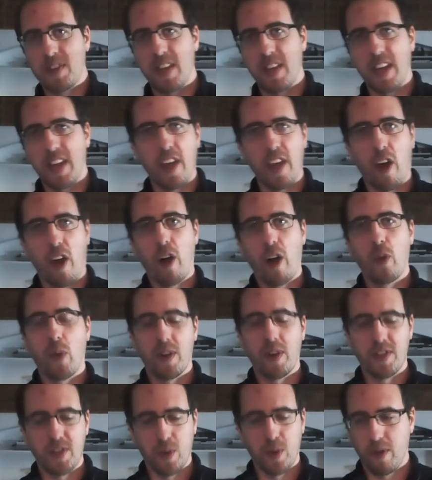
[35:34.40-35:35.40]
any hardware
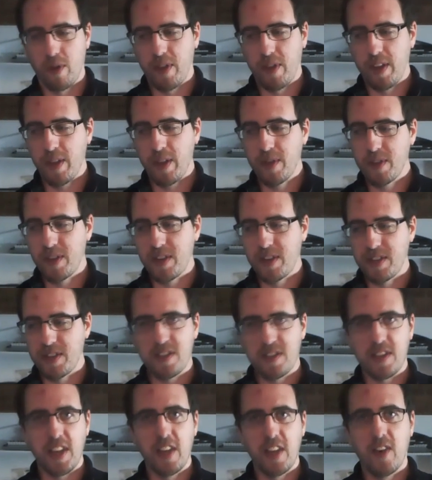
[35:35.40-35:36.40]
store. They use it to
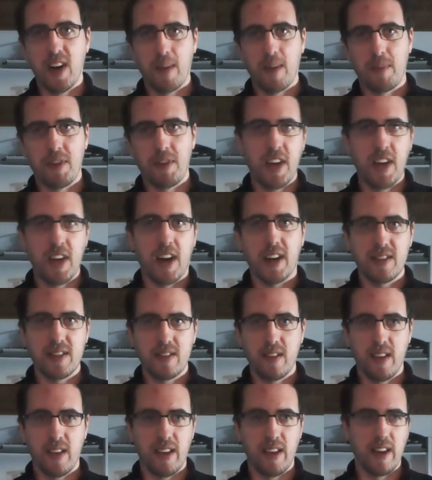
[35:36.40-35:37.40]
seal up
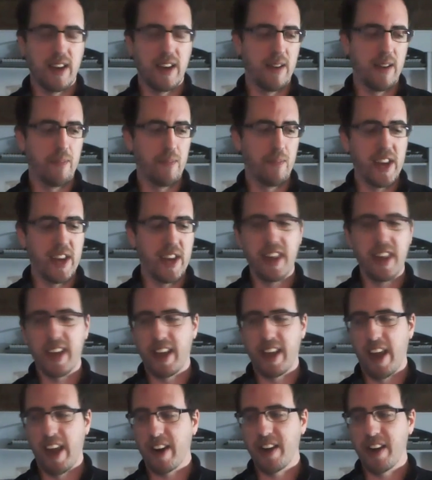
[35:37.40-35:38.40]
ducts in um, heating
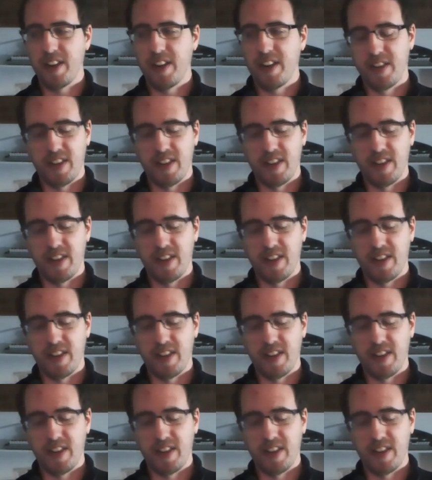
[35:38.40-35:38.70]
and air conditioning